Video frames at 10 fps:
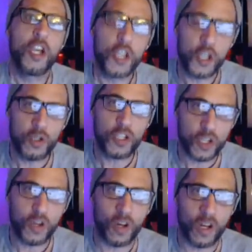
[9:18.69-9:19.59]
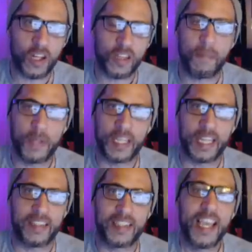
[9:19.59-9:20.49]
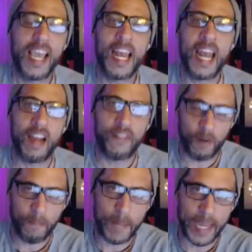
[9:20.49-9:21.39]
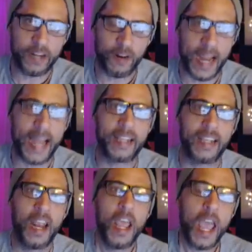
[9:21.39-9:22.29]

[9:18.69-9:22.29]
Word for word: you should call the police and have her Baker acted.